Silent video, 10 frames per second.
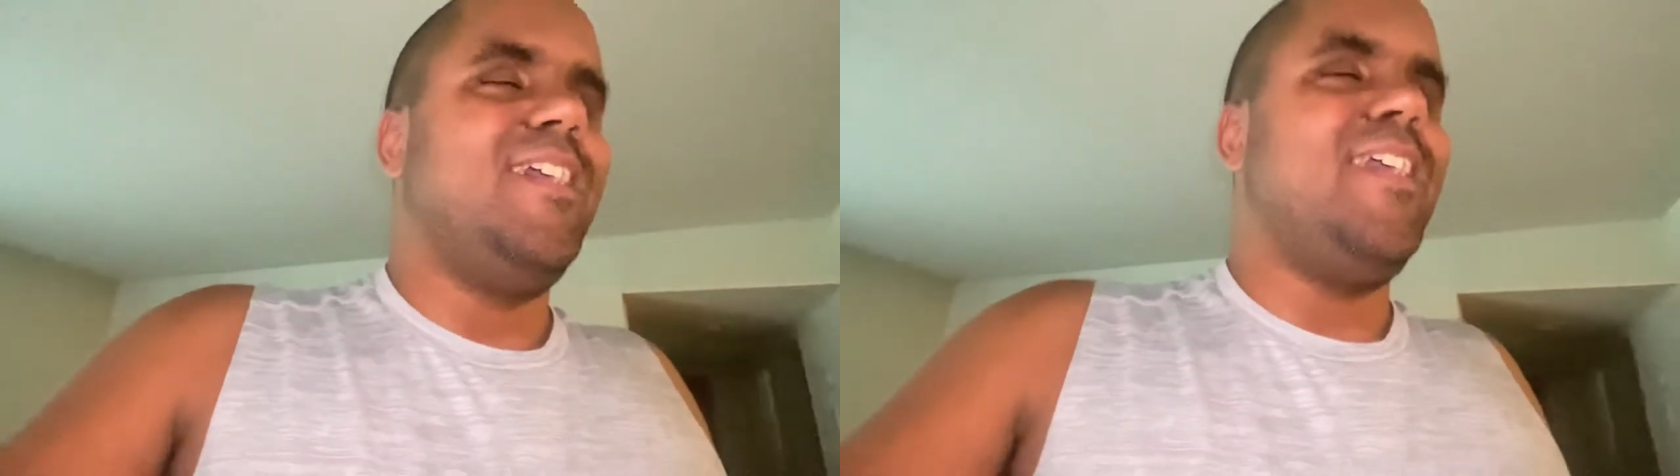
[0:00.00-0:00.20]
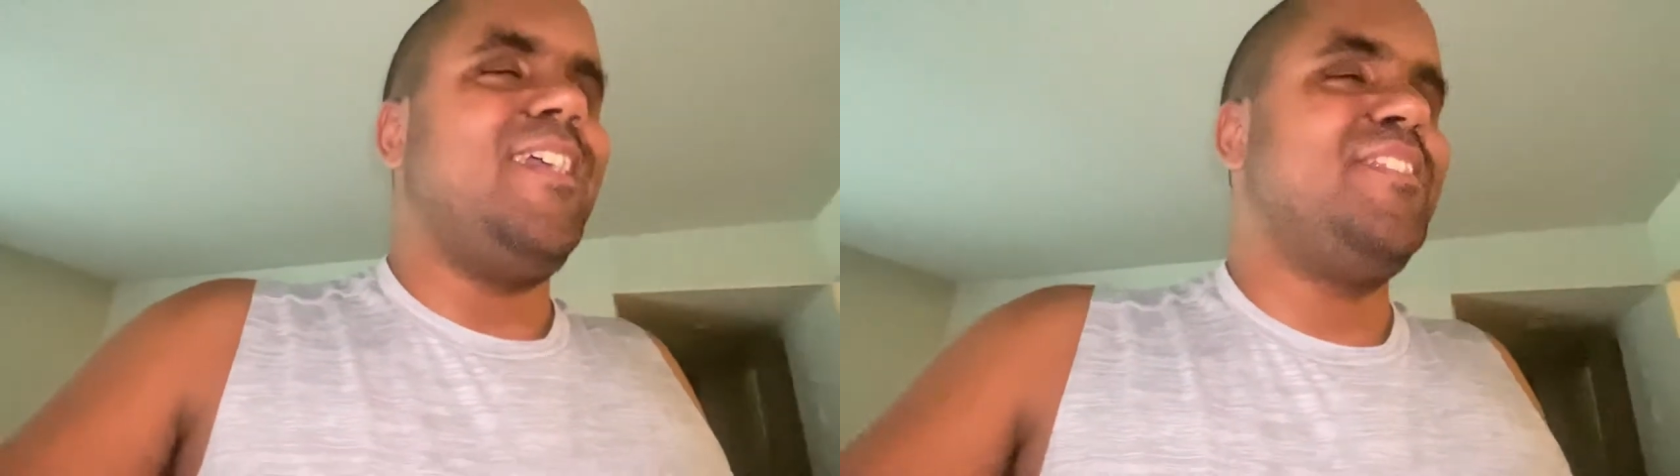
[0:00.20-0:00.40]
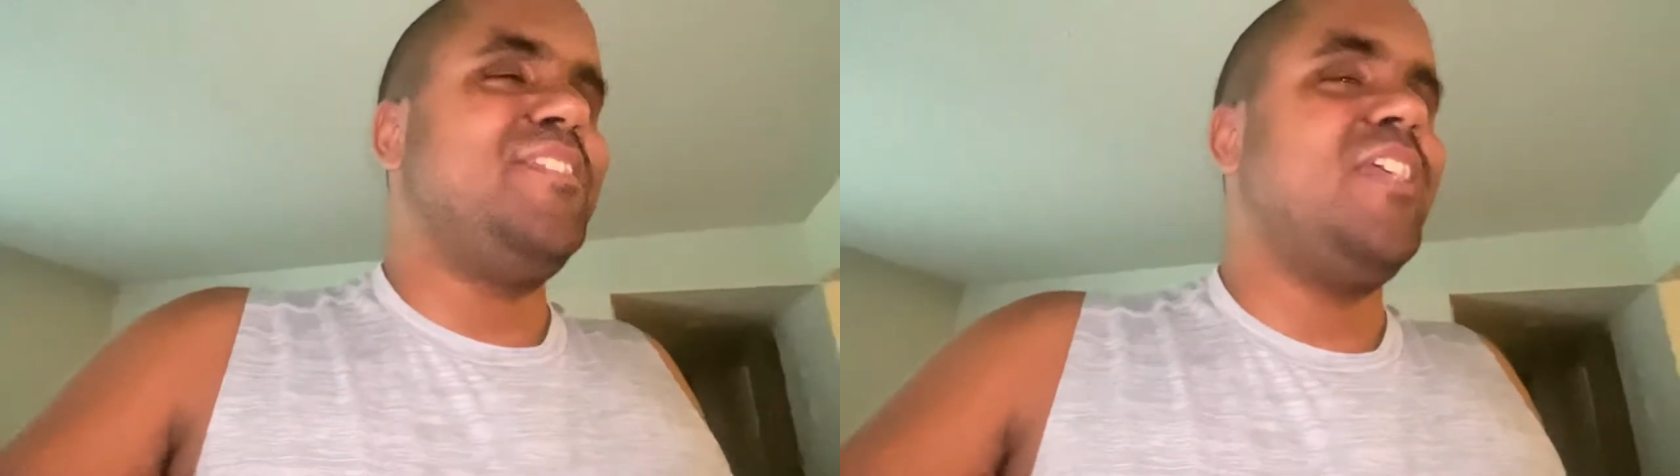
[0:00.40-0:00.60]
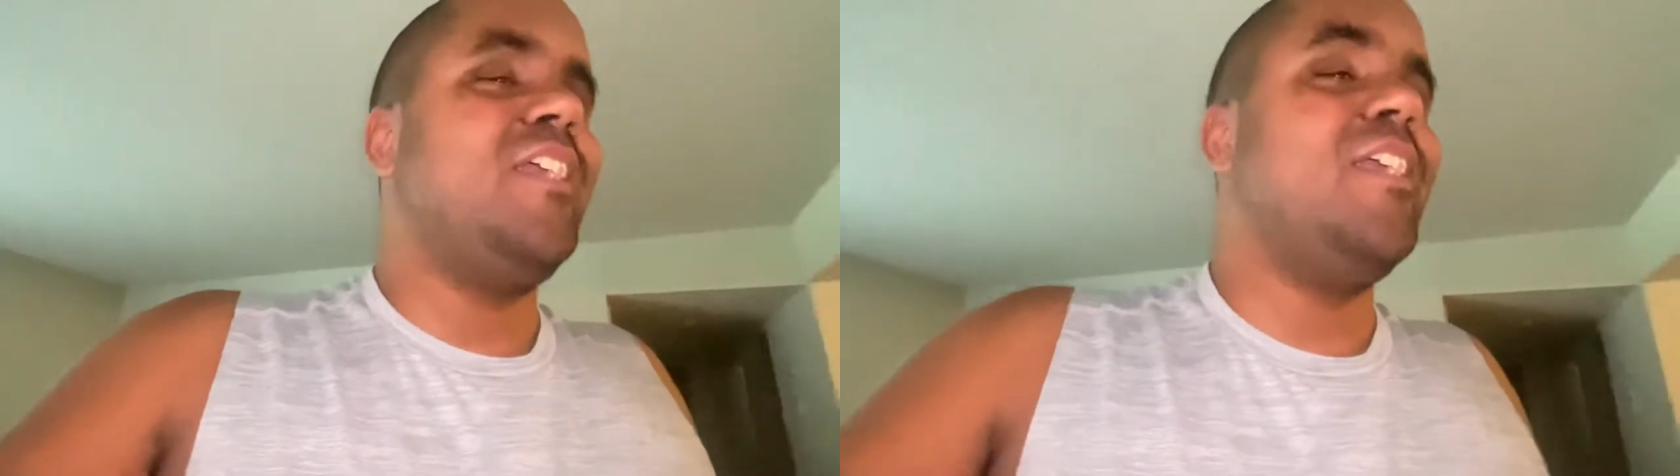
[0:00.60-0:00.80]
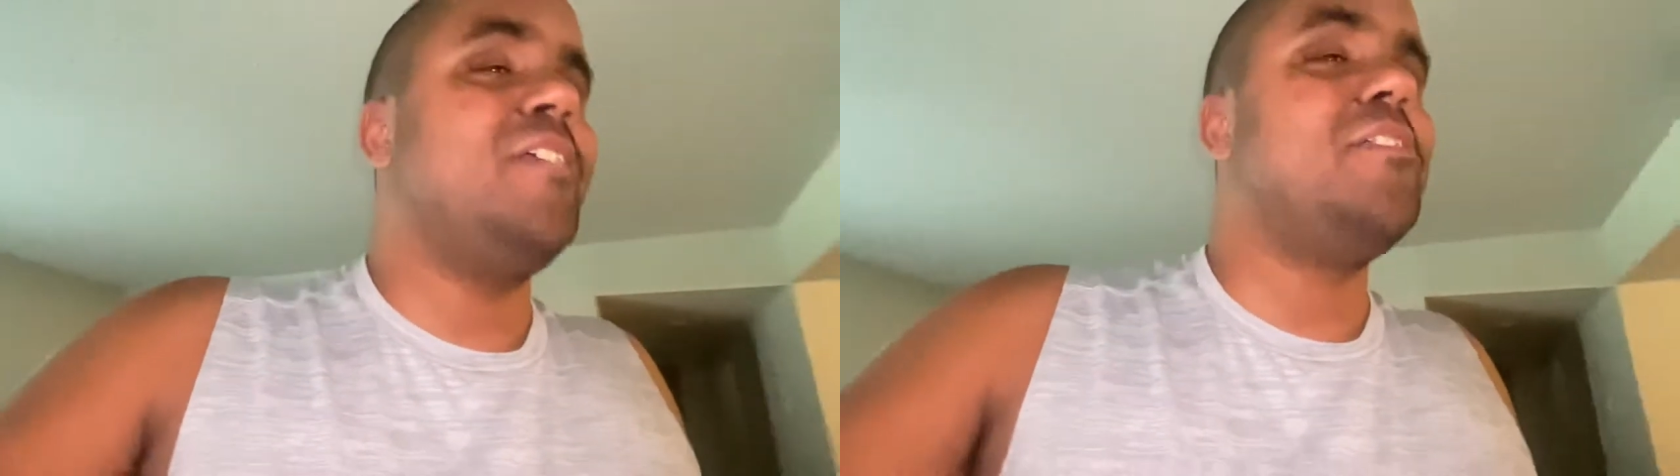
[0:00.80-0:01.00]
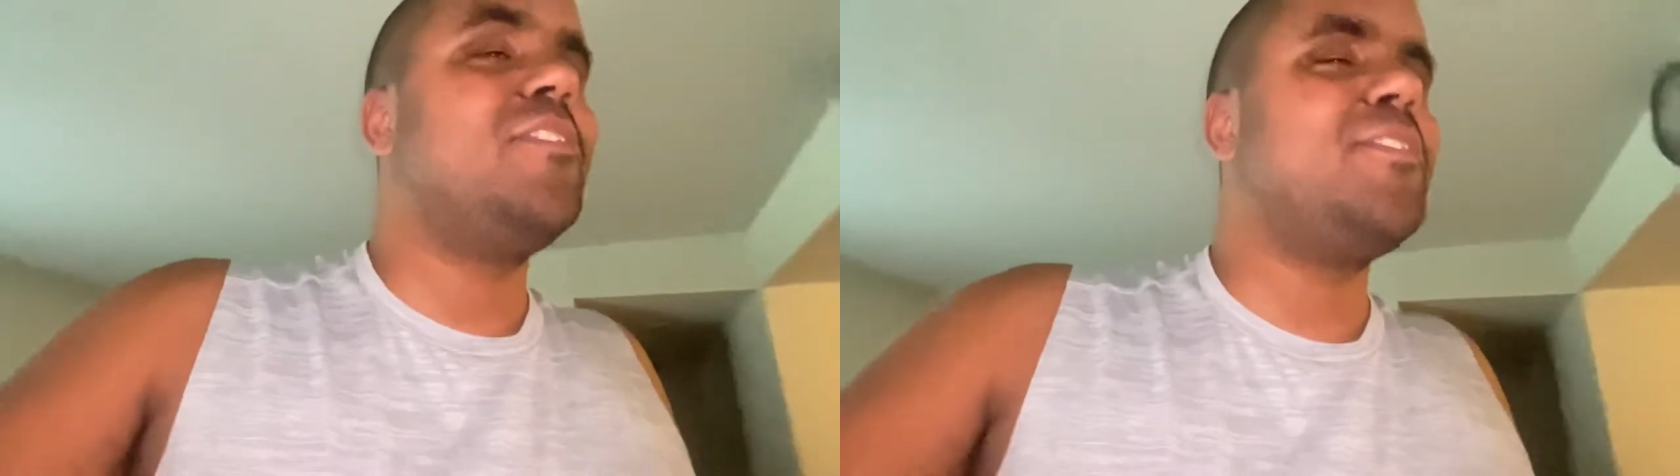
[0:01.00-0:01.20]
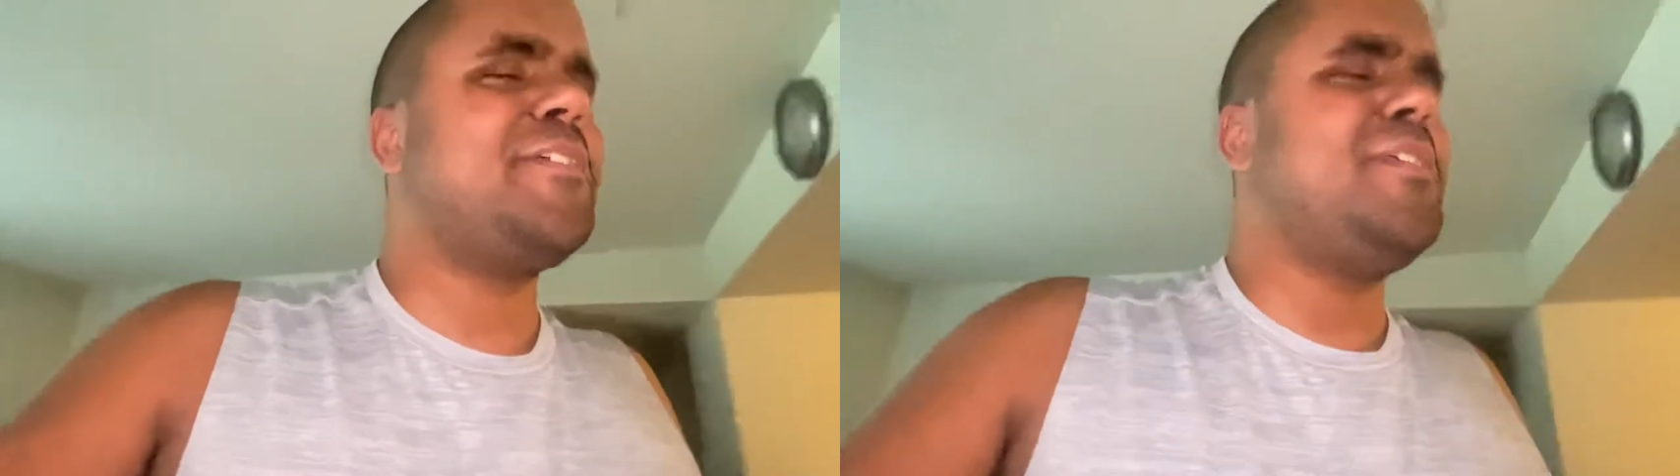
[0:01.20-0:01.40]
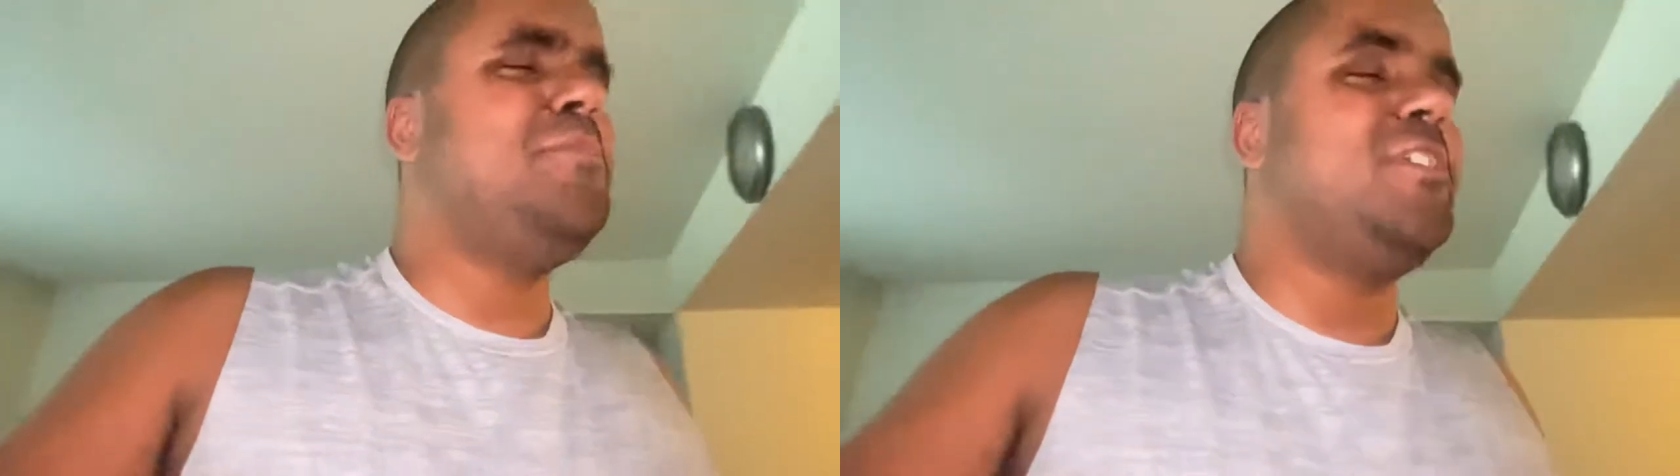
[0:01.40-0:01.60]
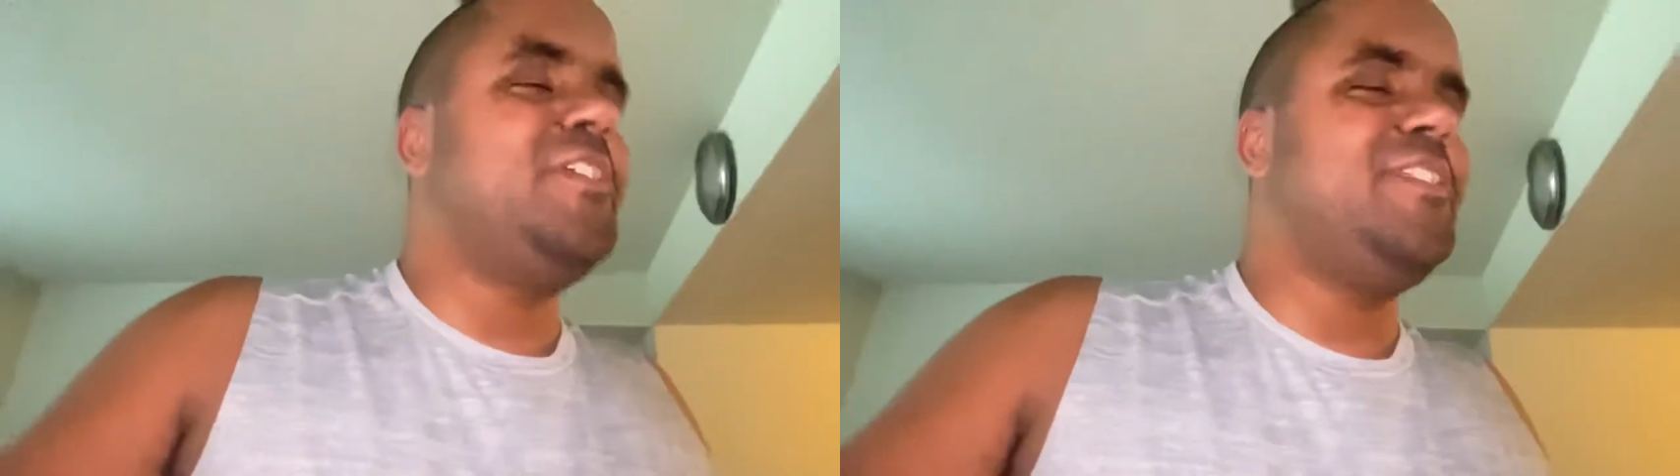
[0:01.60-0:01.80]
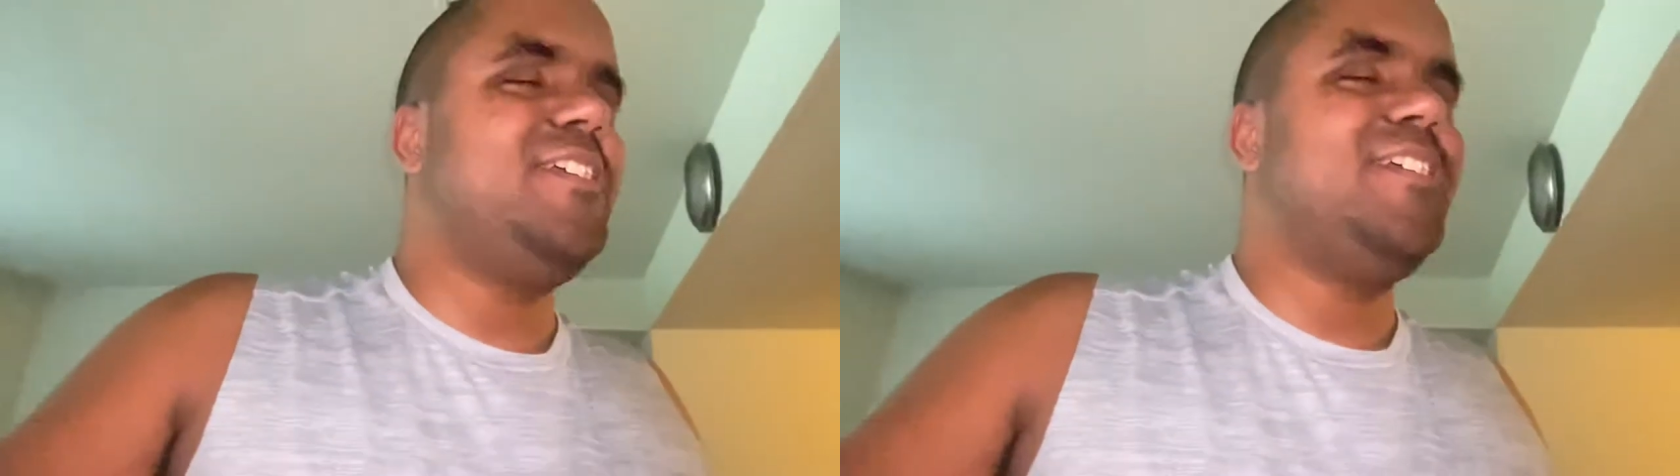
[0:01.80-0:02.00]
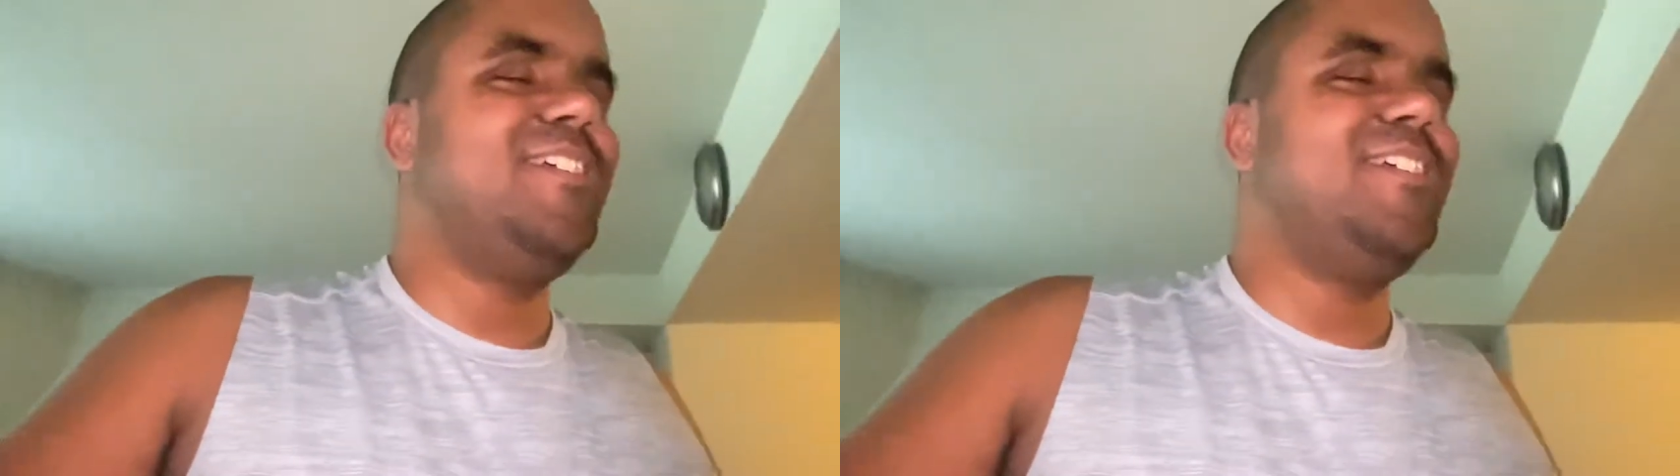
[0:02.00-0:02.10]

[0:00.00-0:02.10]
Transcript: And thought I would